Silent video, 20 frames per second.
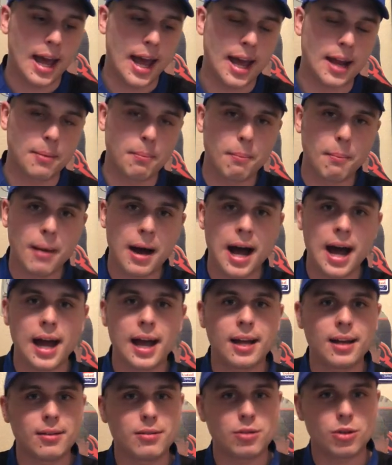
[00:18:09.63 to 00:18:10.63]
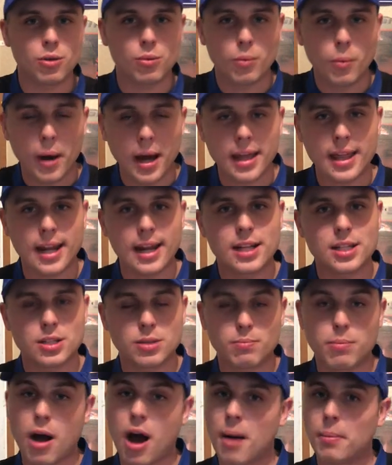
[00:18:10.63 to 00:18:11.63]
And the way that it's
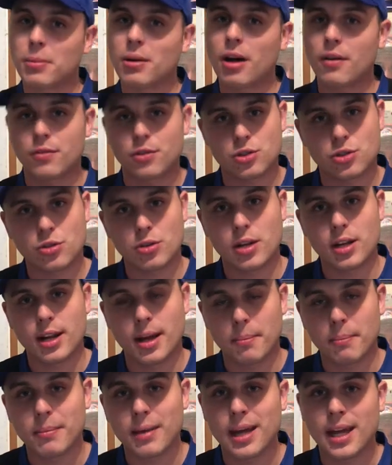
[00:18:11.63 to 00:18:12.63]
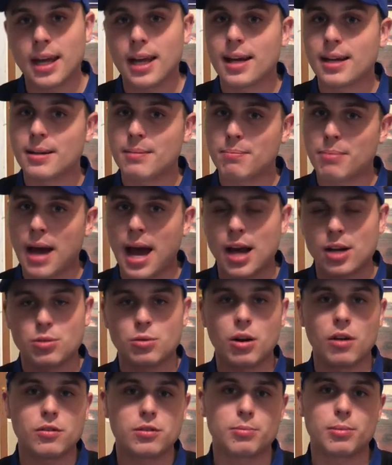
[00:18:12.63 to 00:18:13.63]
popped off the screen at me,
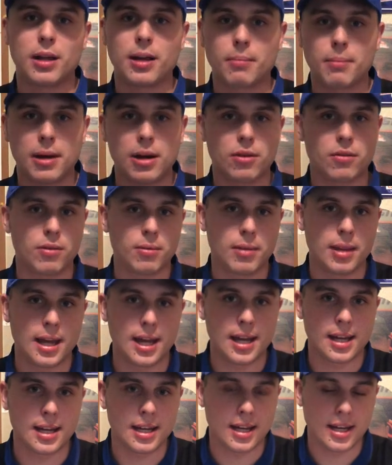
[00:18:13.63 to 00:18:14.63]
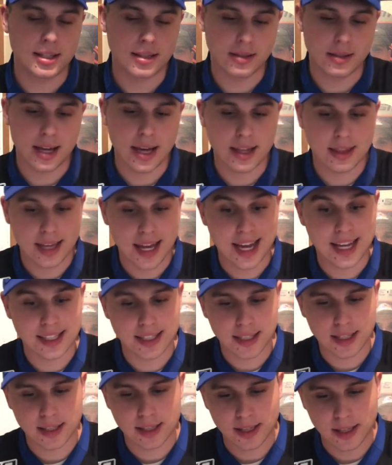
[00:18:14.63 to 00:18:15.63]
Pac-12 is playing better than the
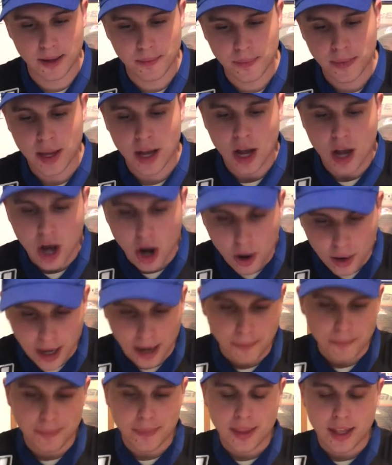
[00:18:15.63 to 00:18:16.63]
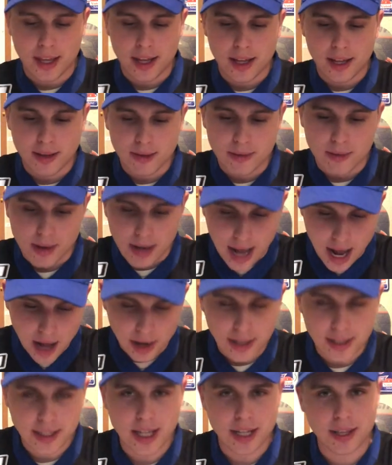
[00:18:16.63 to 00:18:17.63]
ACC. Okay,
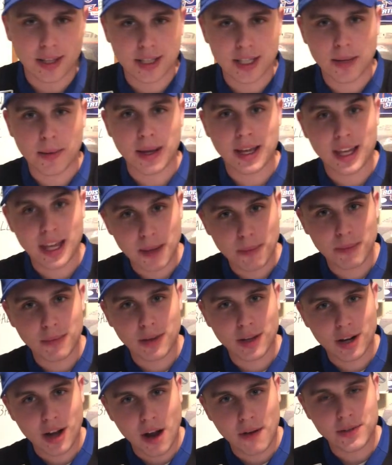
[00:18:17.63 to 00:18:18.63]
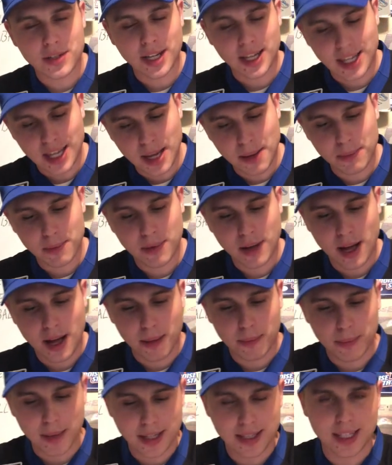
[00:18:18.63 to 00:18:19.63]
now let's get to the conference I keep
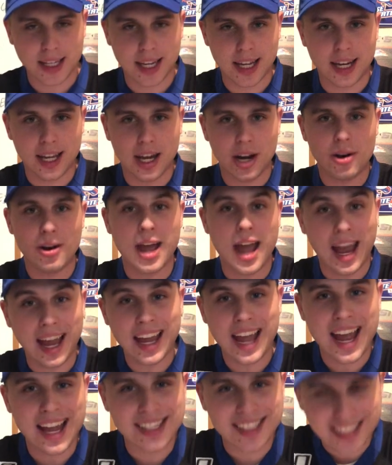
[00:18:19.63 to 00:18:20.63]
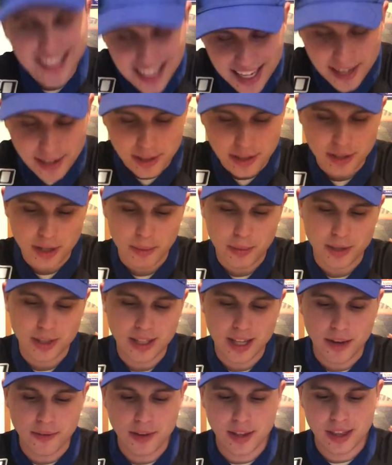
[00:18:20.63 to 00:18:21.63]
mixing in here. AAC is number
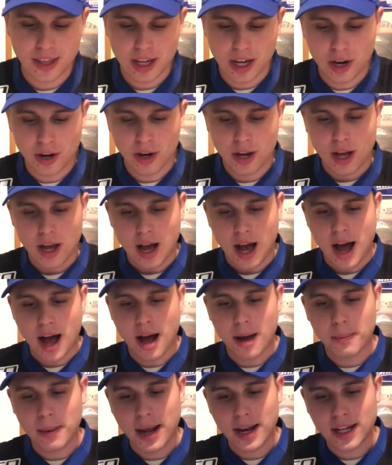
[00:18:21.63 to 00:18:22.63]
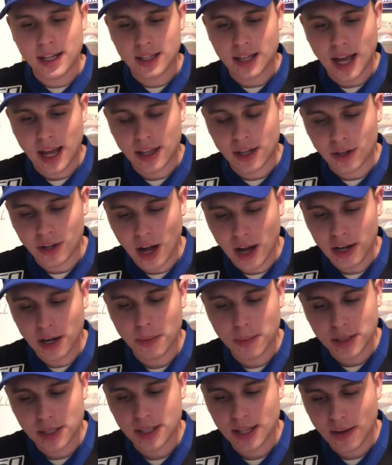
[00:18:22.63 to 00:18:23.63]
7th here. And they're not
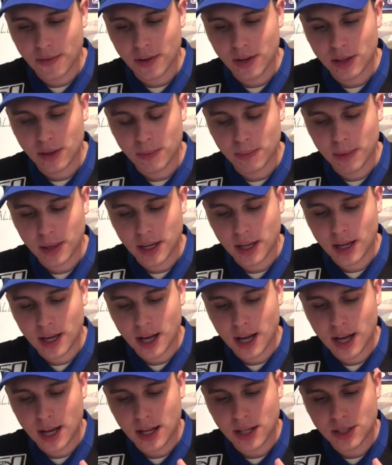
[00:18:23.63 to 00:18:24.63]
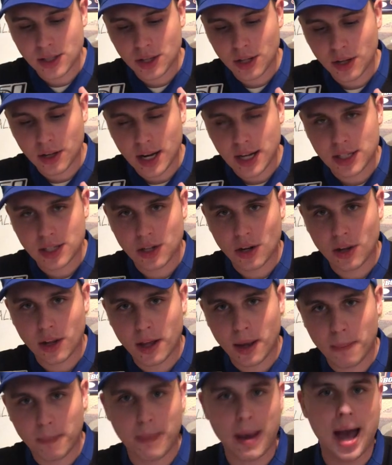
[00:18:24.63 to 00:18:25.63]
number 7th because they're
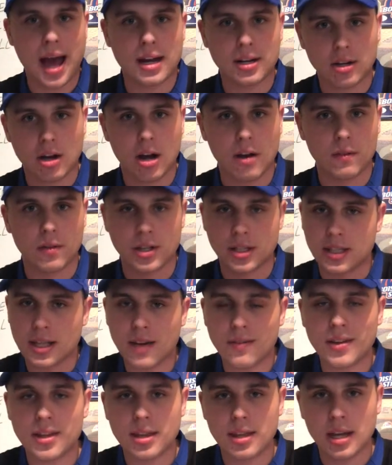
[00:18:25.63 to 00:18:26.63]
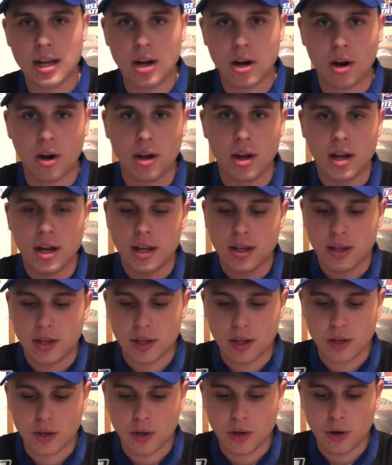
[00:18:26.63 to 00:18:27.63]
necessarily a bad conference. 7th here,
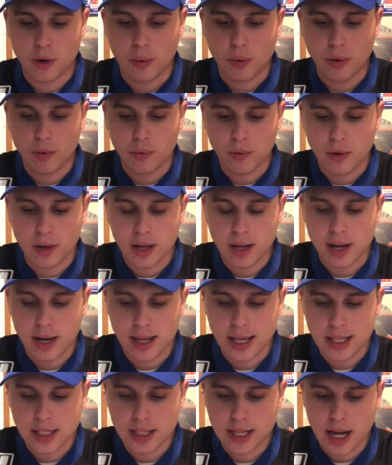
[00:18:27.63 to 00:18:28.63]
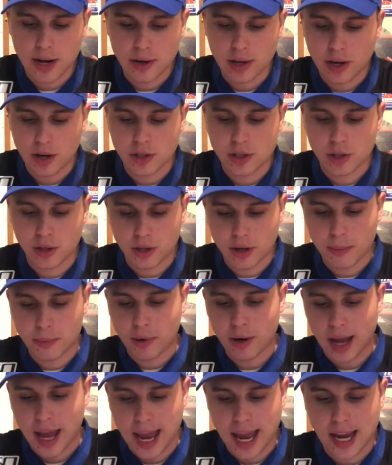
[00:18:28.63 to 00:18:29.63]
at least down here till
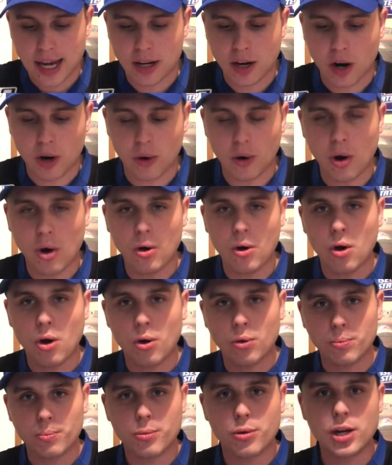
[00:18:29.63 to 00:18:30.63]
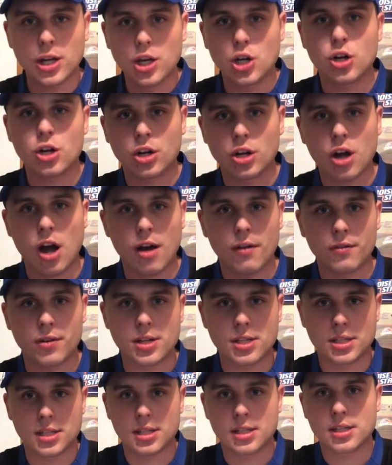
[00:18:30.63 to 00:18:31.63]
number 8 are all pretty good
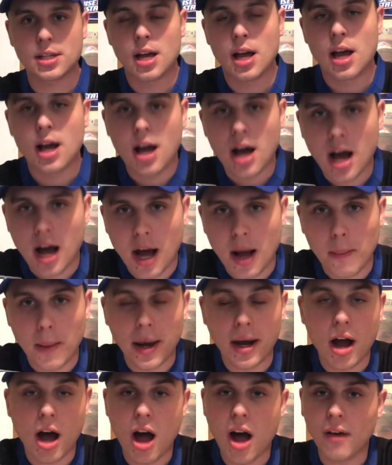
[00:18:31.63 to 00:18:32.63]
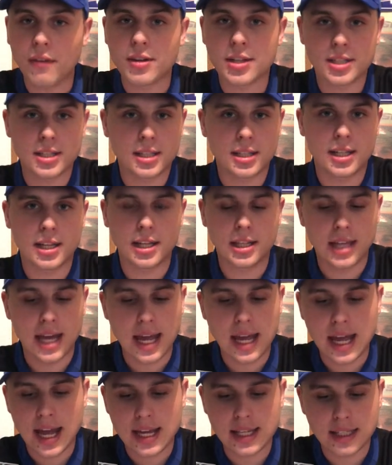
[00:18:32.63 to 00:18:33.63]
conferences. And obviously the
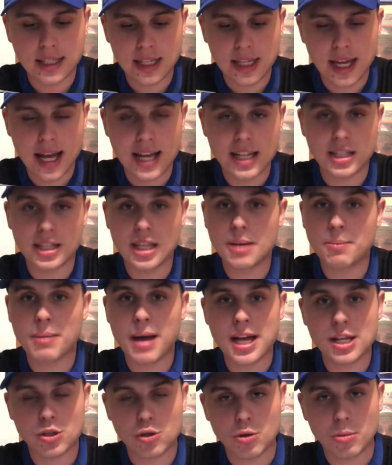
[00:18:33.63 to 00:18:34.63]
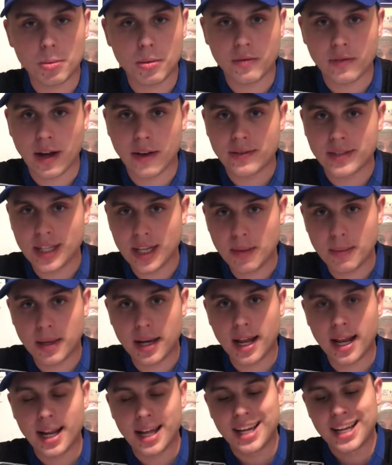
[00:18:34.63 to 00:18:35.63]
AAC has the best group of 5 team
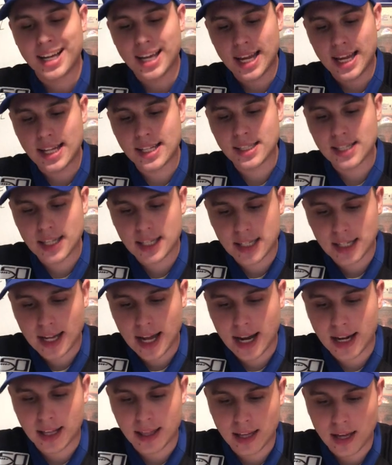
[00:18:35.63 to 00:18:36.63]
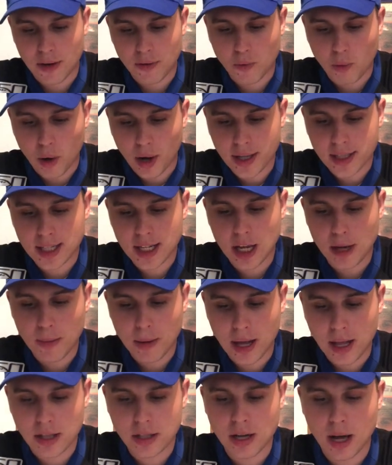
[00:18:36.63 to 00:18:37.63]
in it in Cincinnati. They have one
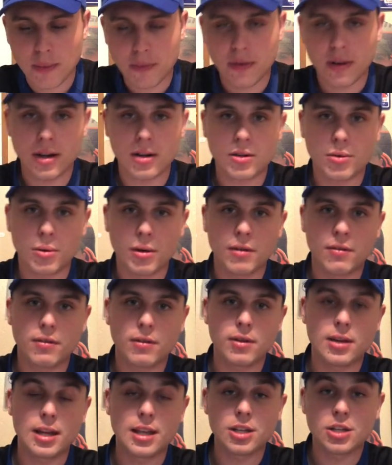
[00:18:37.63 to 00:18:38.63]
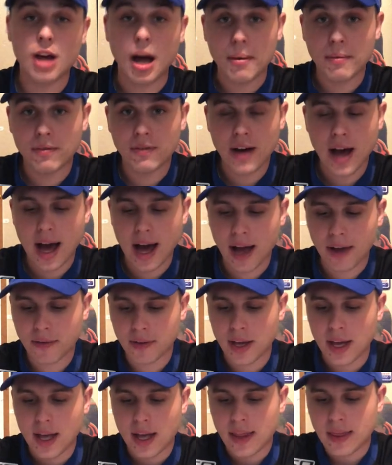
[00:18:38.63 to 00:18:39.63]
team in the top
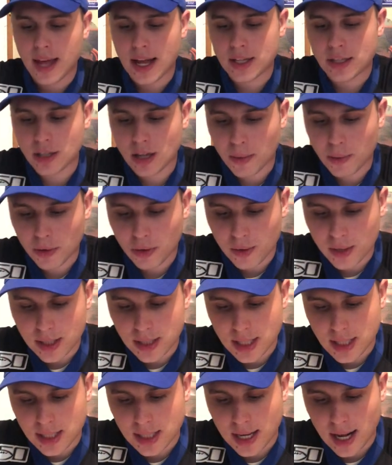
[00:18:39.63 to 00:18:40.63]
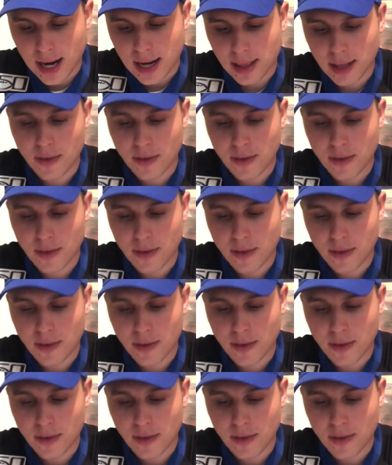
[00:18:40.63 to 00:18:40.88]
5. That's number 3 Cincinnati.